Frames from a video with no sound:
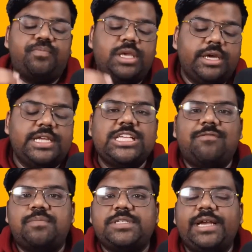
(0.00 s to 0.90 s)
Here is a
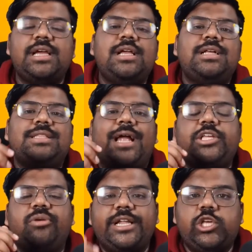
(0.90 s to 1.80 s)
website that
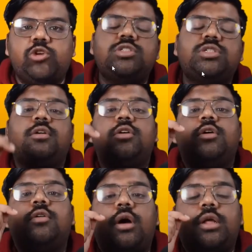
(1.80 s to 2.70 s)
you can use.
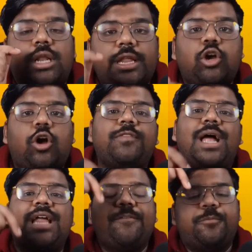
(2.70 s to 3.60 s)
The link of
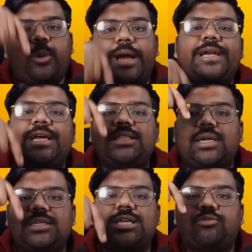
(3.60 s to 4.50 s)
that I have provided in the
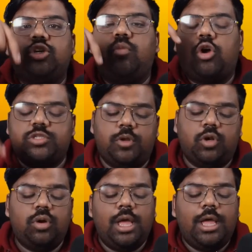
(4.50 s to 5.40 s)
description box
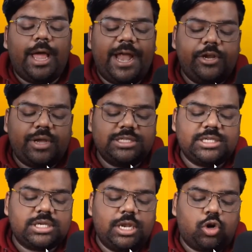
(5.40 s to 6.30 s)
below, and you can
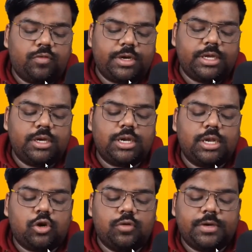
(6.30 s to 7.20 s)
just click over
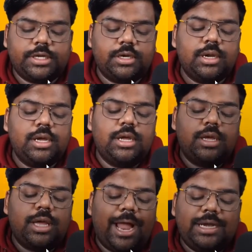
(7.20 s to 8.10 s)
here
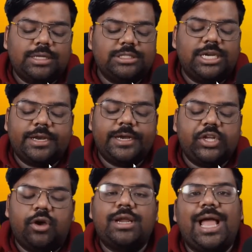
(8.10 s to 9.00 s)
and generate
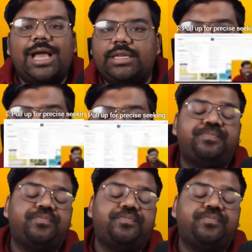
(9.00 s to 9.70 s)
your calories.